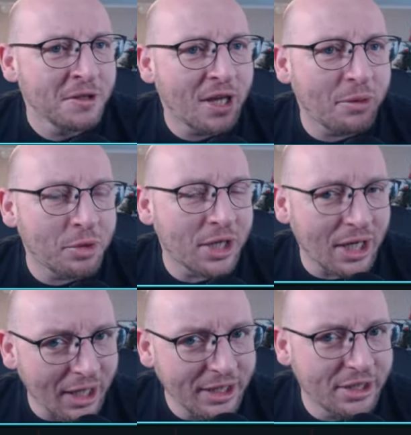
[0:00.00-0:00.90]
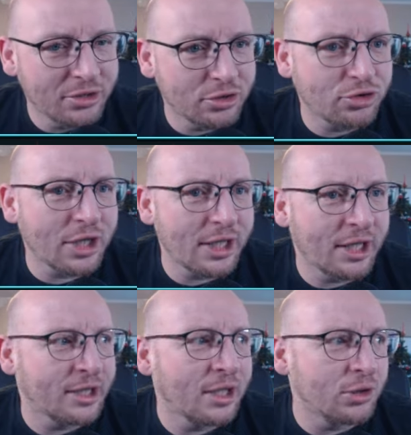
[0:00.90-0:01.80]
I would like to try to
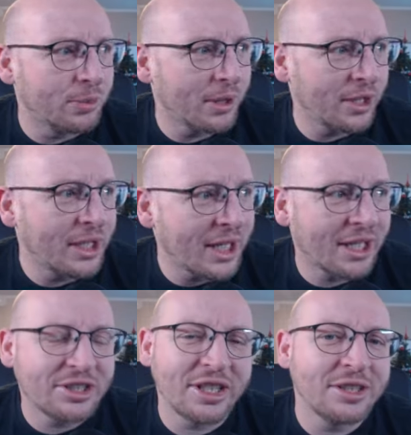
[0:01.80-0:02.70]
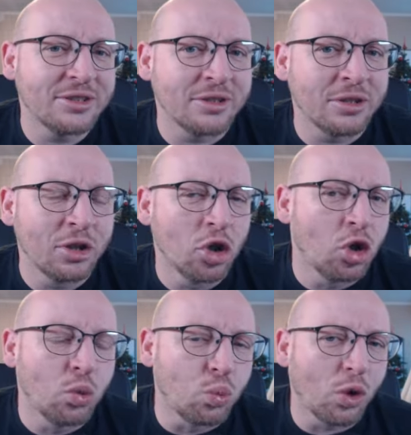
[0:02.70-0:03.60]
get that up. I think next season,
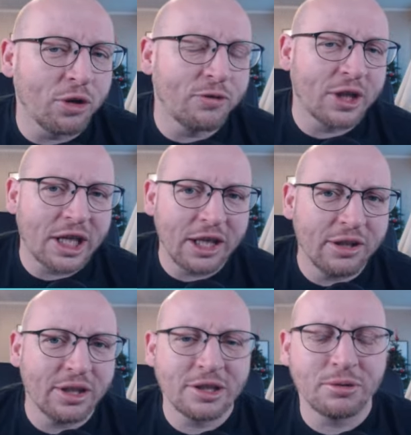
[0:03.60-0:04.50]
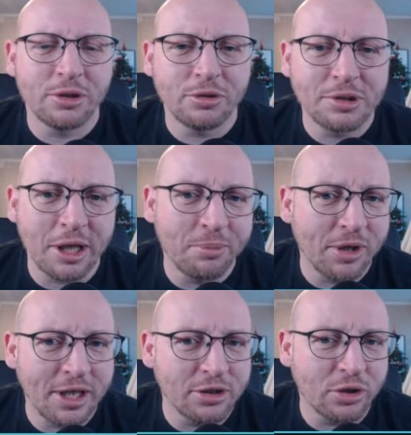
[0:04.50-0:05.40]
one of the key things I want to do is get
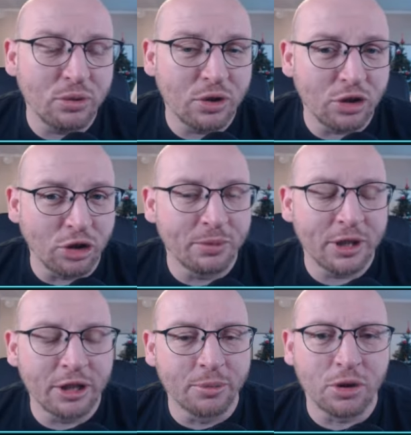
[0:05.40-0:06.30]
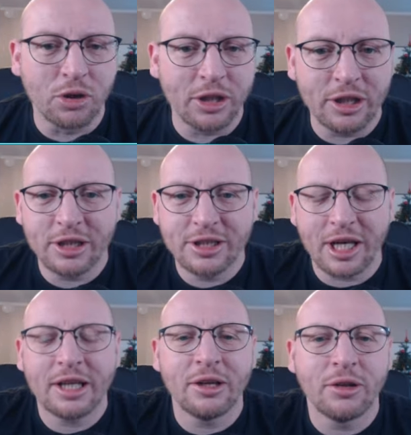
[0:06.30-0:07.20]
players who can dominate the ball in the
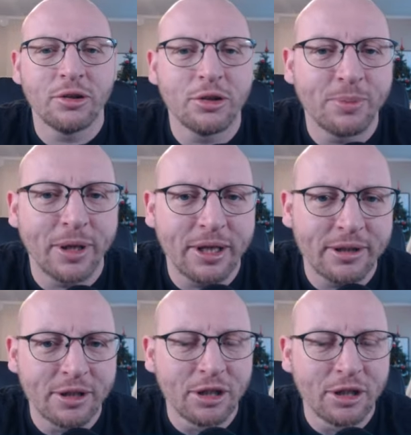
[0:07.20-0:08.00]
attacking third better.